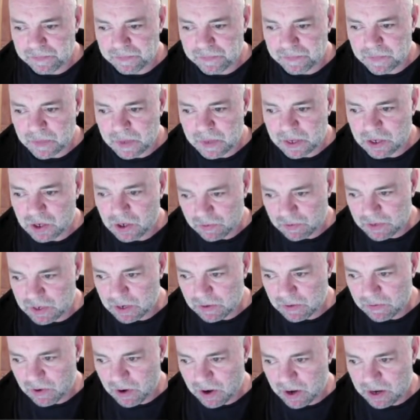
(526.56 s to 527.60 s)
He's obviously
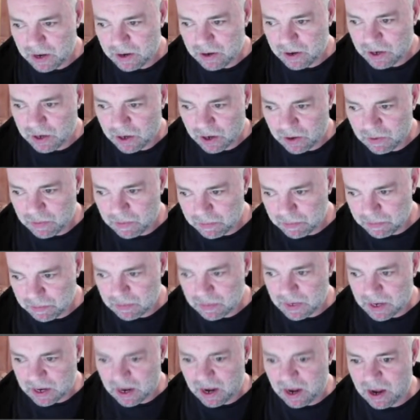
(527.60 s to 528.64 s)
very
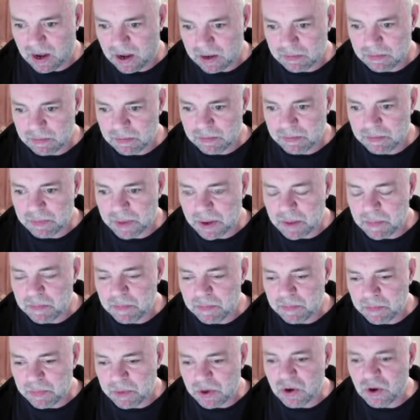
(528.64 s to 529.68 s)
cut, but
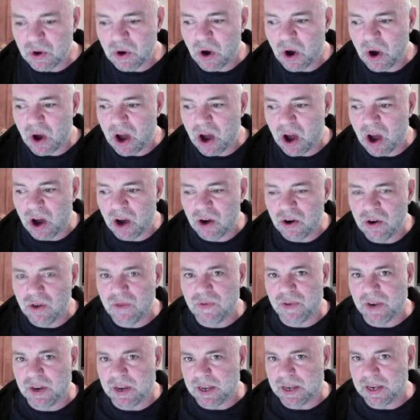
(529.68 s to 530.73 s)
not
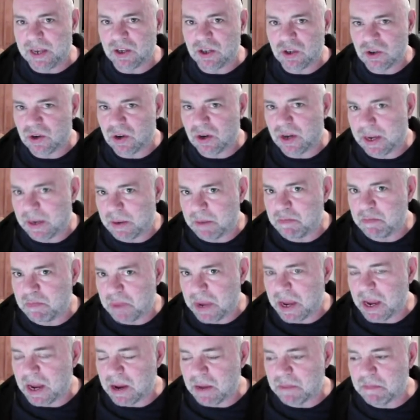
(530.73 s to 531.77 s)
overly. He's not like
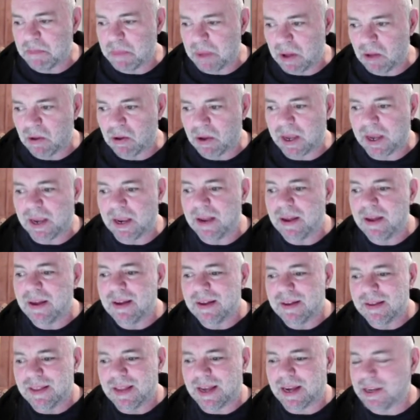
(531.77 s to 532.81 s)
big and bulky.
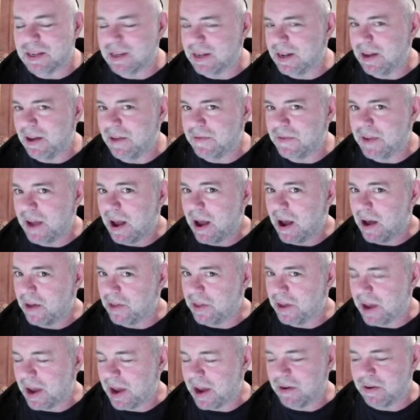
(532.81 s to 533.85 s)
That's left to other
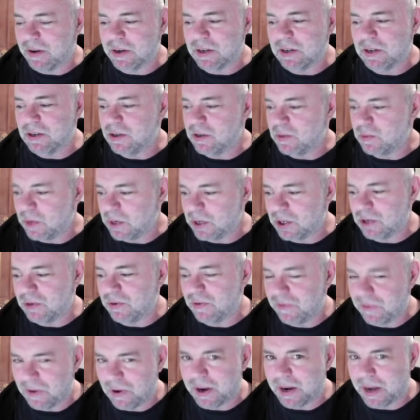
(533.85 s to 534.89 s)
characters, which you'll
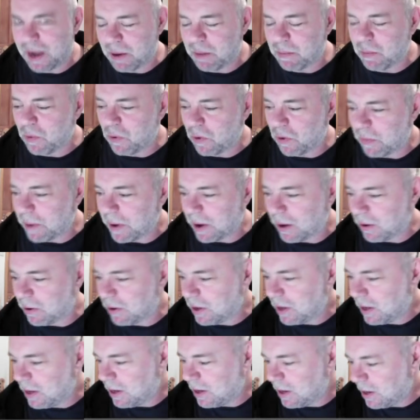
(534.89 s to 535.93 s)
find out more about
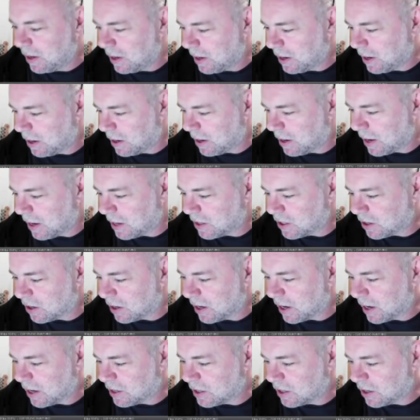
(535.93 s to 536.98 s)
as
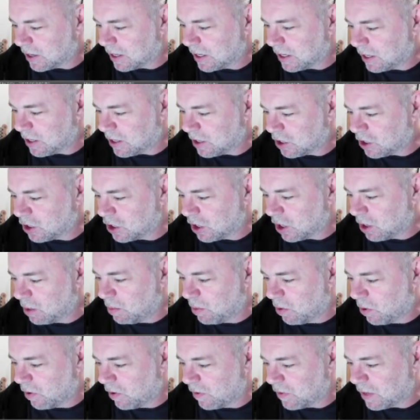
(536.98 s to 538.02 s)
I show
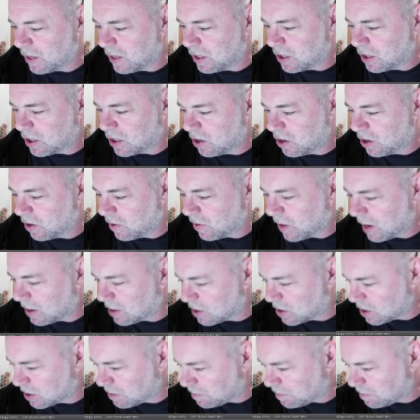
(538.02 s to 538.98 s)
more of these turnarounds.